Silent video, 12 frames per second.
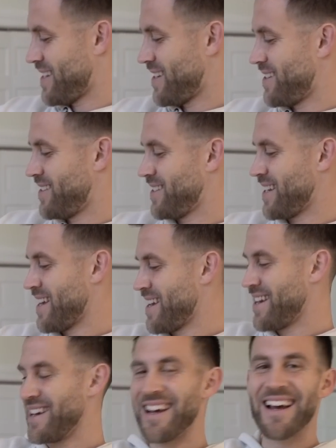is
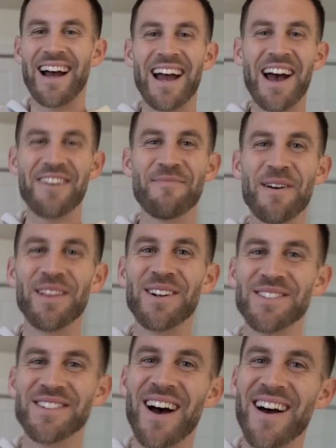I have my
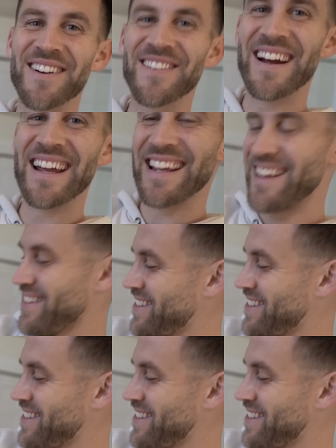little daughter right here.